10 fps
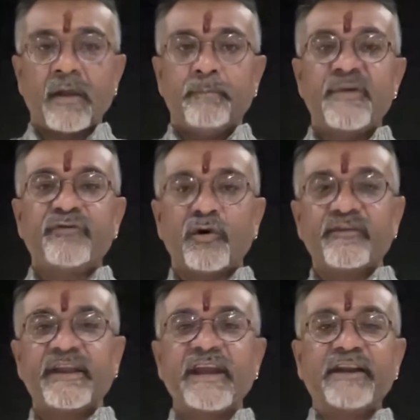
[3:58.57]
before
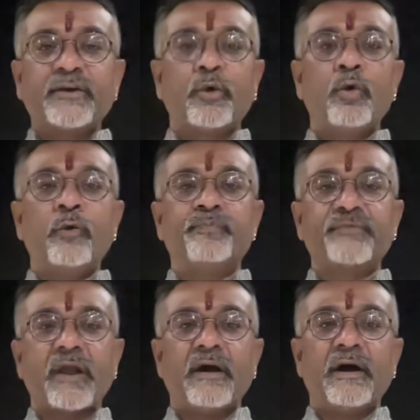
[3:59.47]
we get to
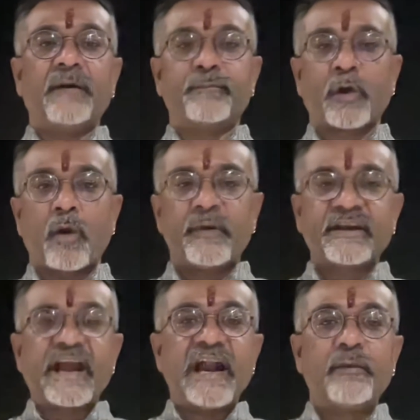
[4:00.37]

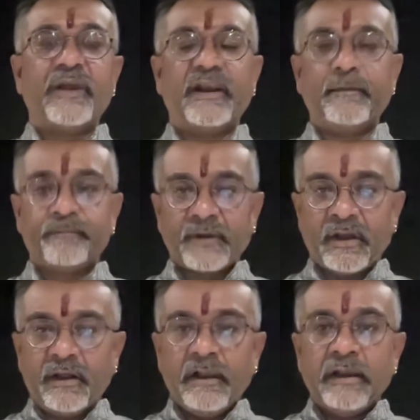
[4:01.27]
Robert Caldwell,
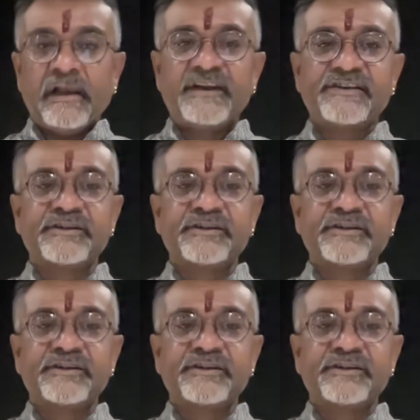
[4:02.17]
let's